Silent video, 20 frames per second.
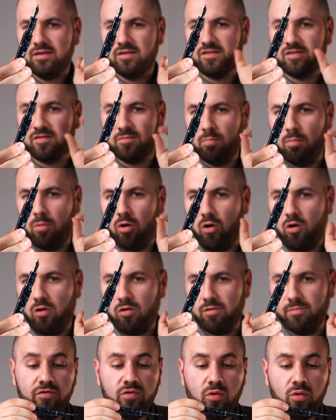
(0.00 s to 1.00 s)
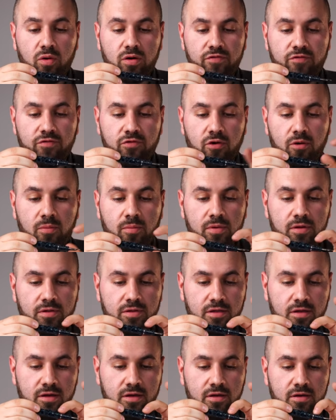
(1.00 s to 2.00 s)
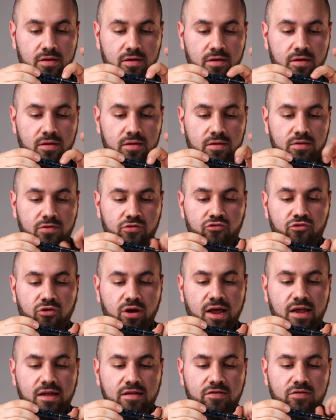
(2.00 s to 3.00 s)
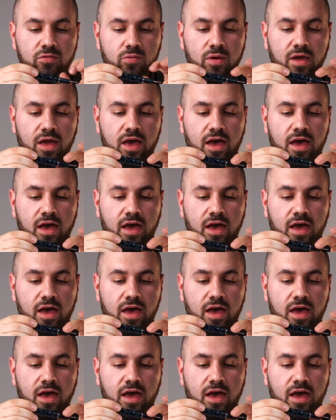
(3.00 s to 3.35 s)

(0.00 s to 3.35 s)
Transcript: small. Forward from the treads, we